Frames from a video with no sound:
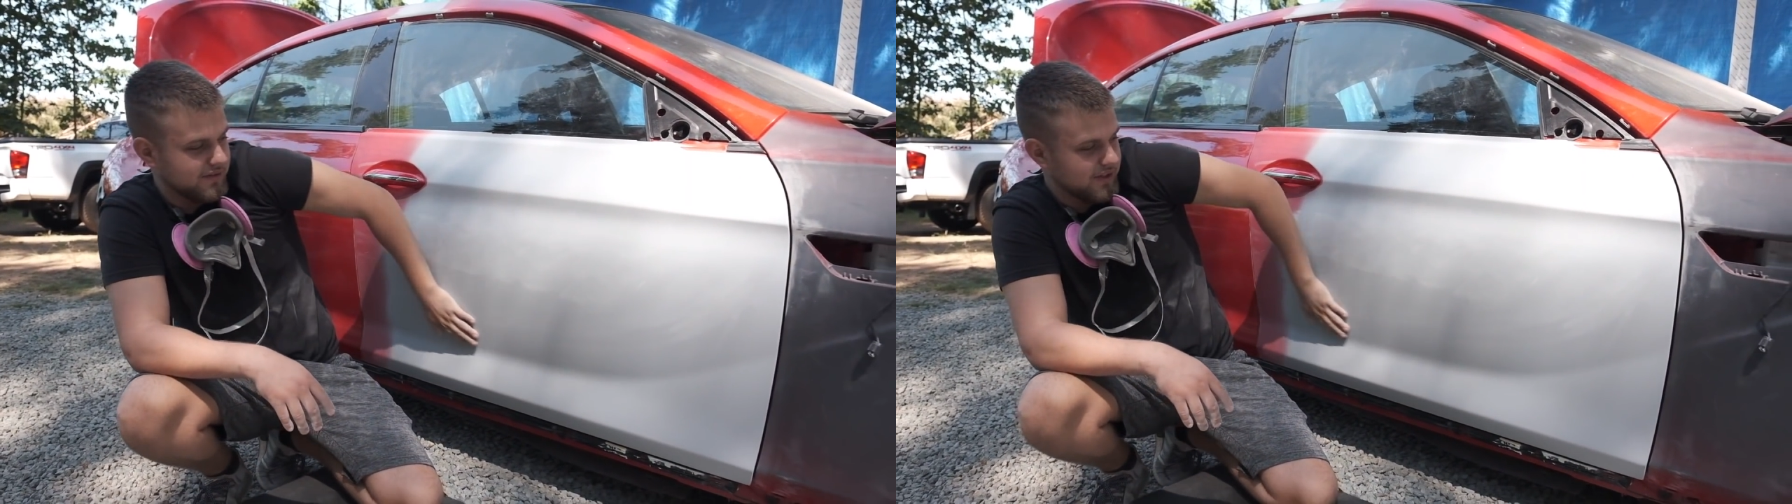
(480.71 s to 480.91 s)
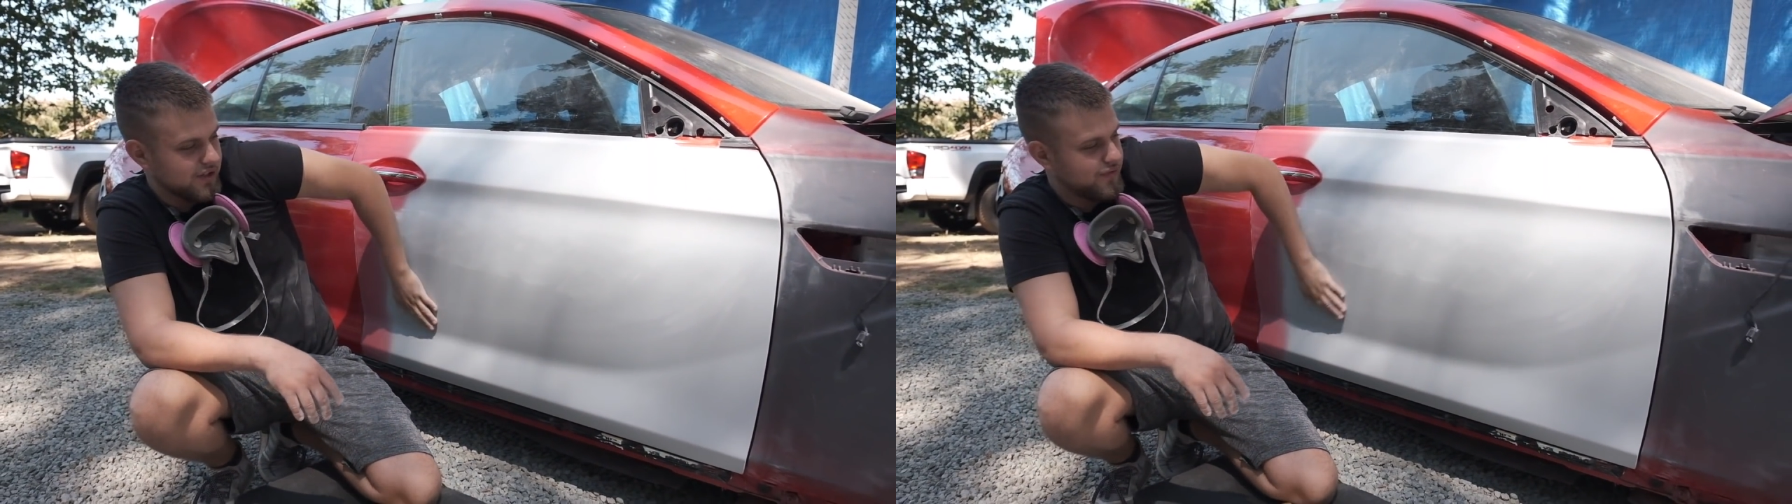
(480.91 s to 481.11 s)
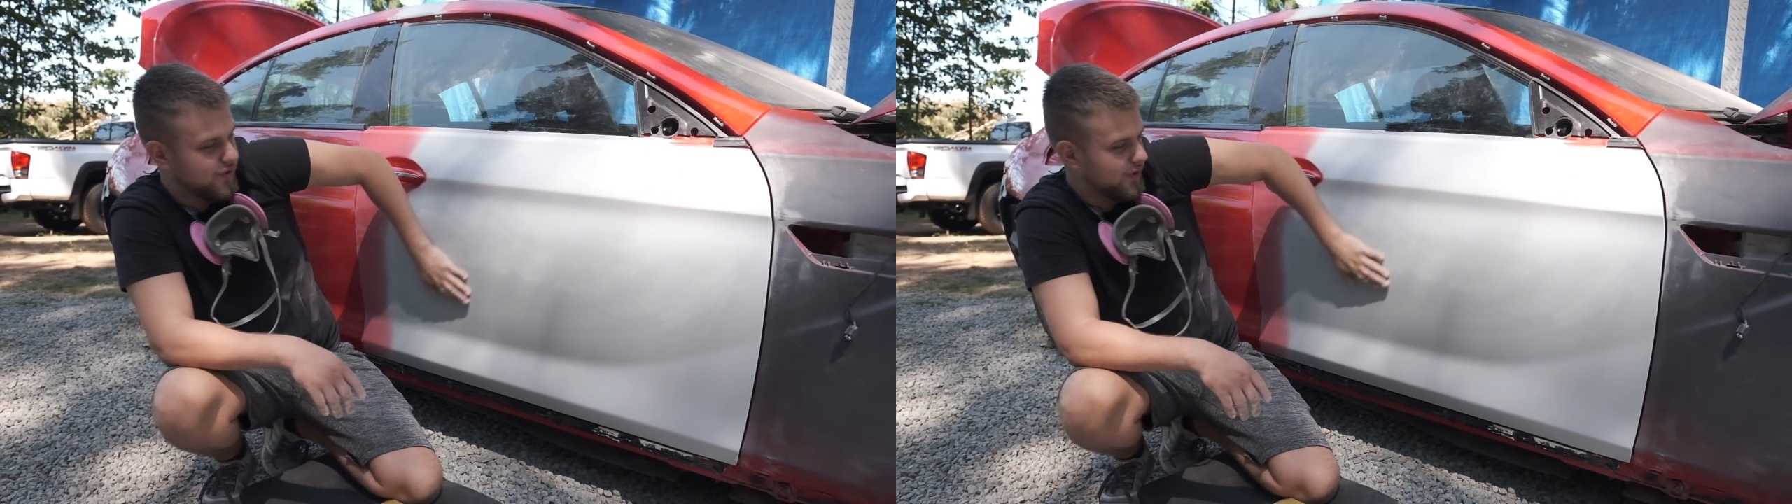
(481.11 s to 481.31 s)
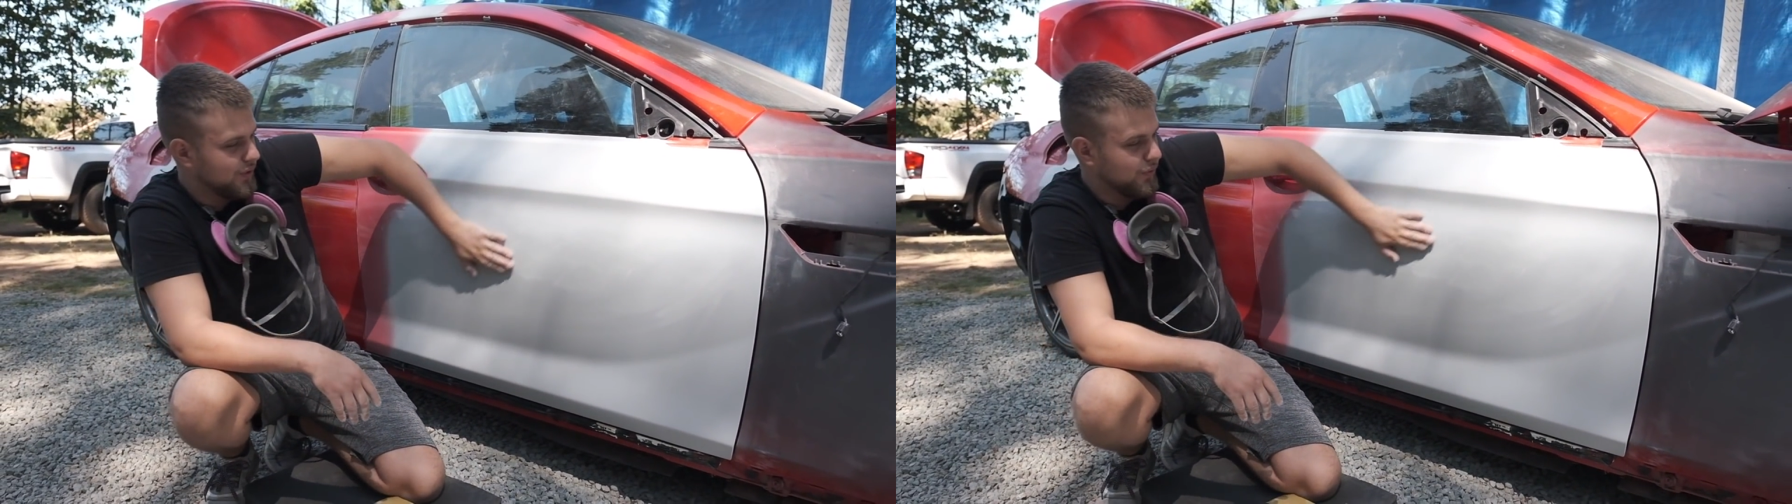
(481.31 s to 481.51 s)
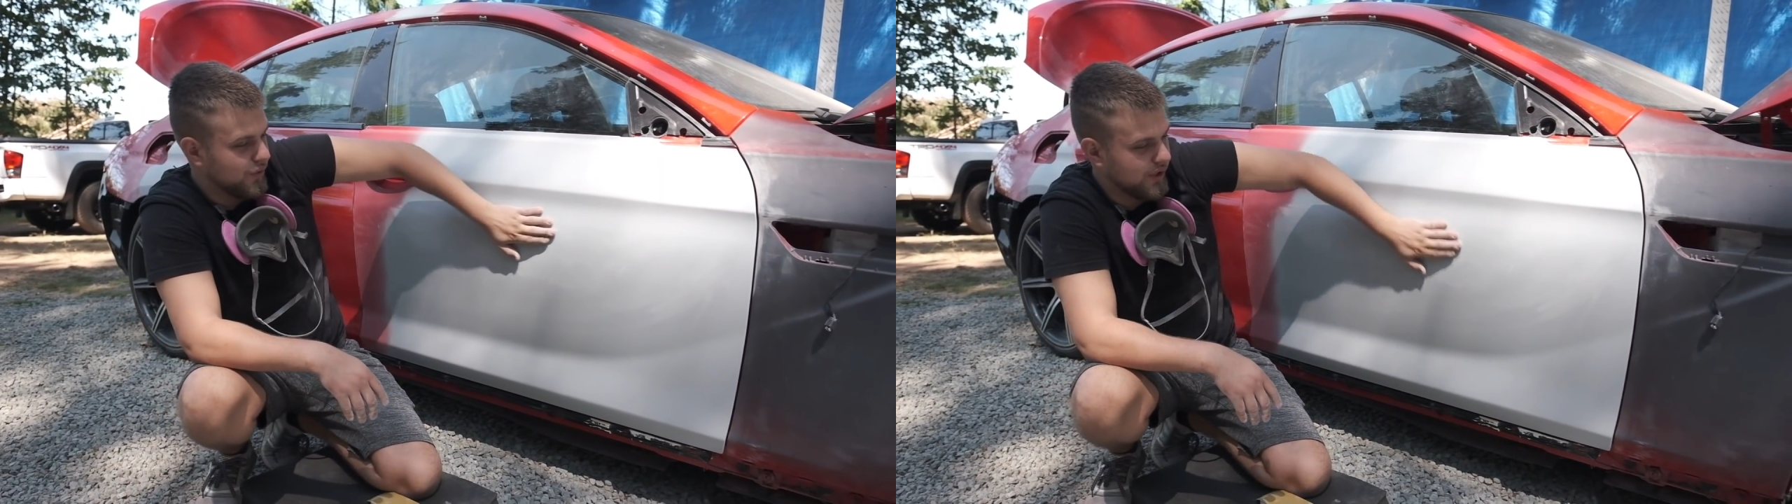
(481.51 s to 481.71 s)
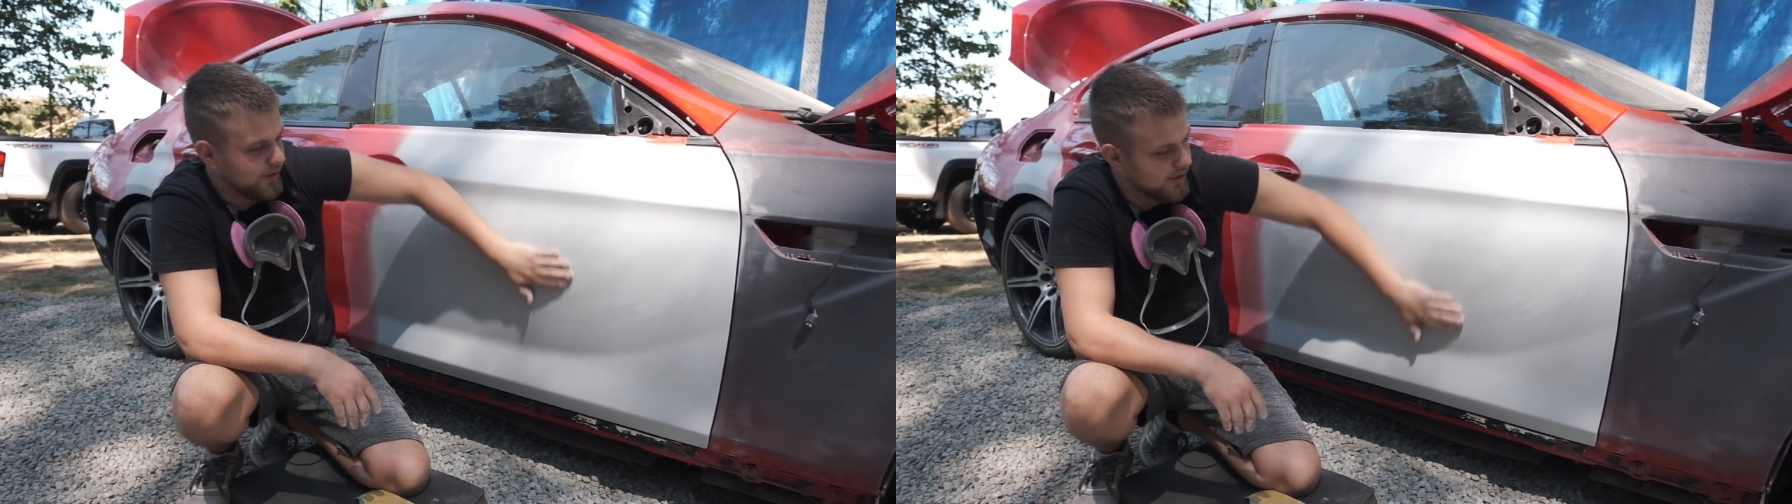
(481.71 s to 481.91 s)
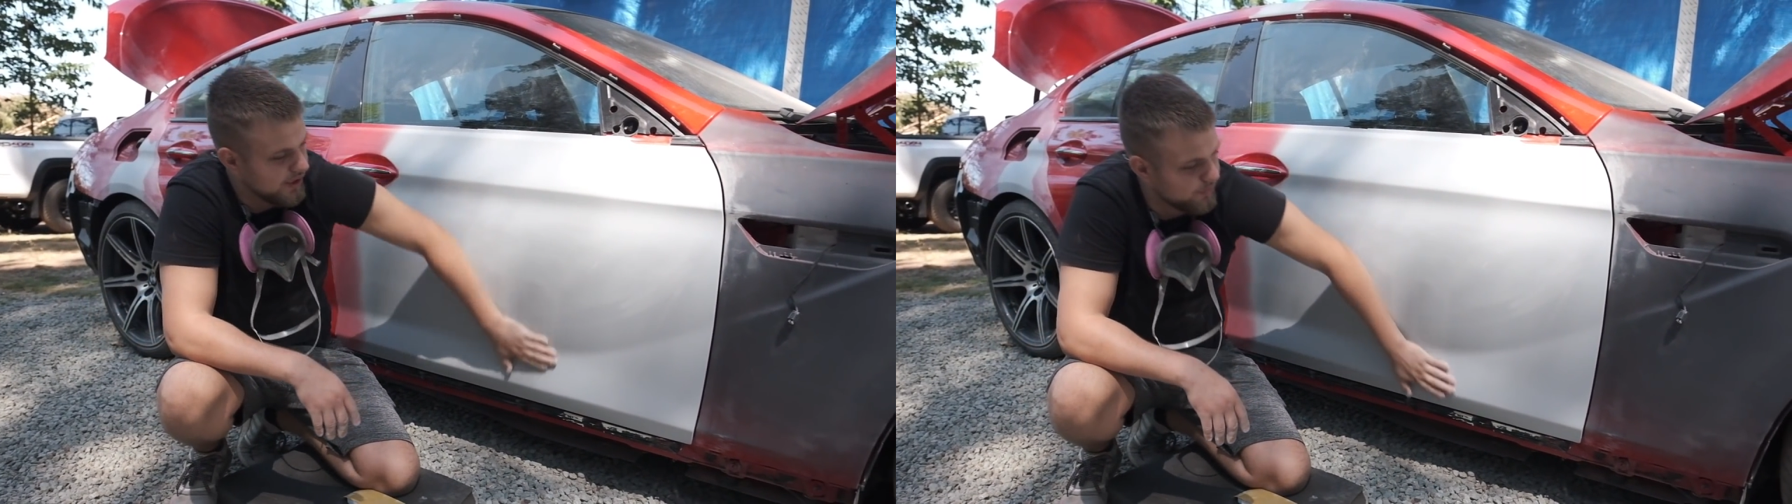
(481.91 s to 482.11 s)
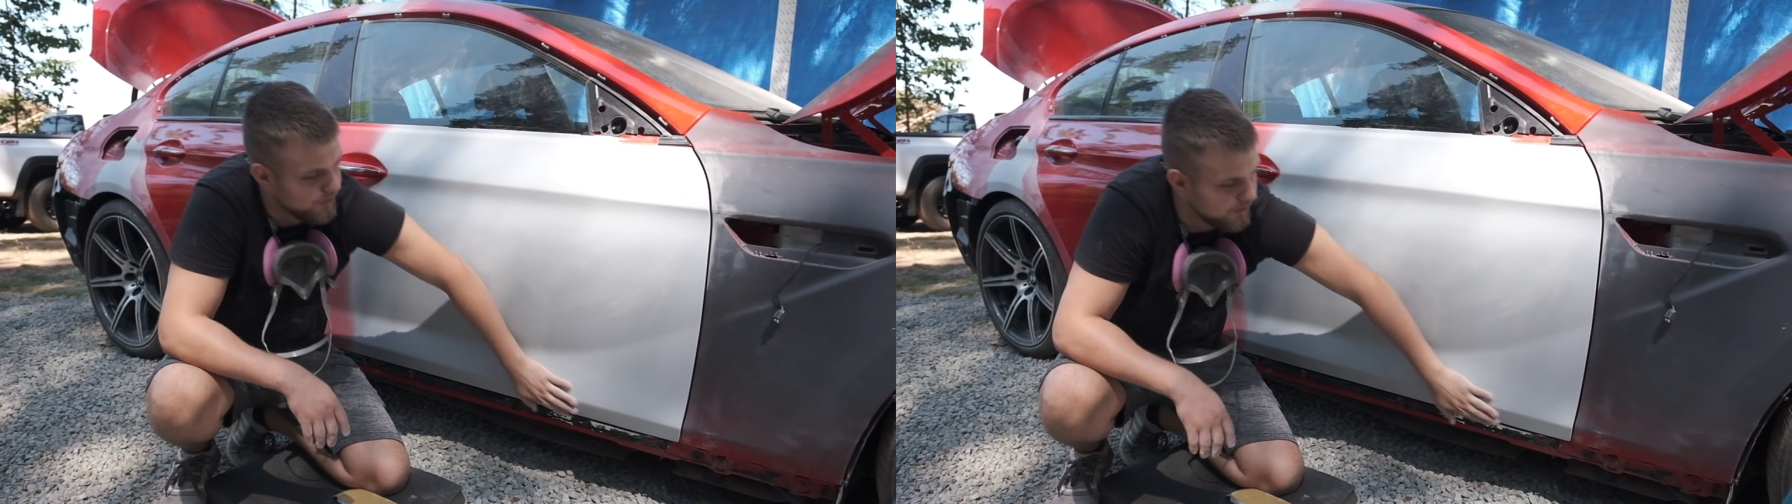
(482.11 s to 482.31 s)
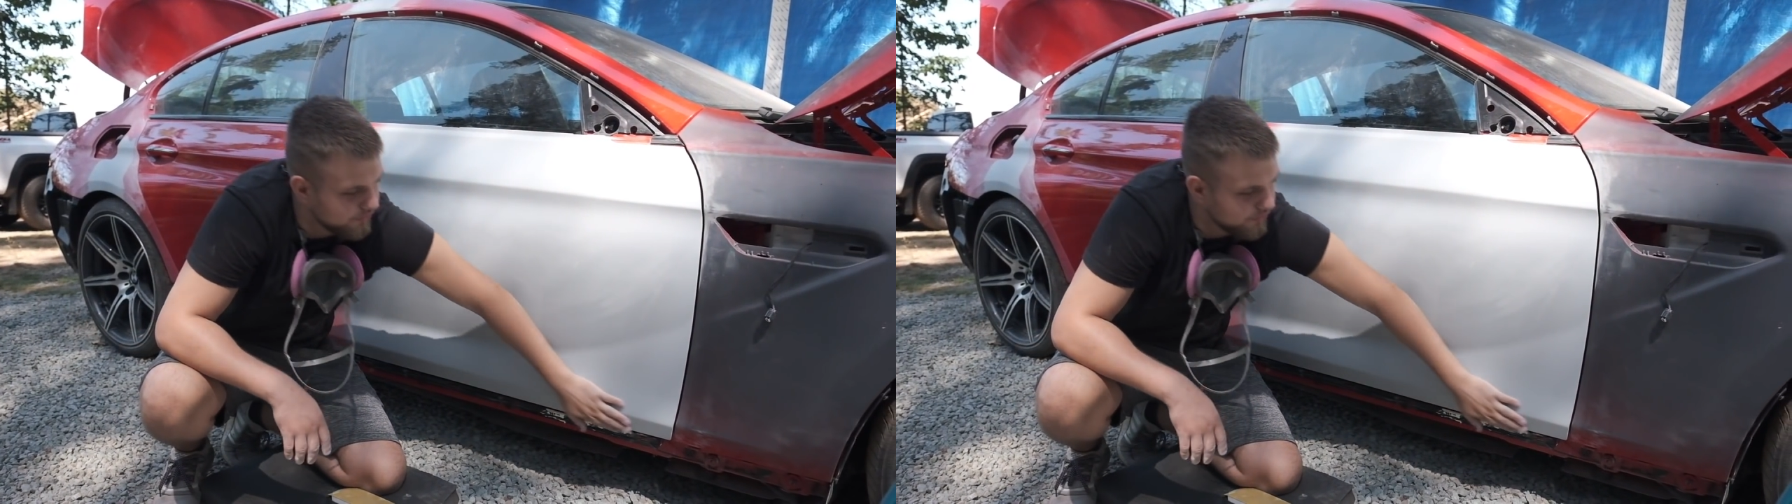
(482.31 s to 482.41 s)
and it's feeling really good, really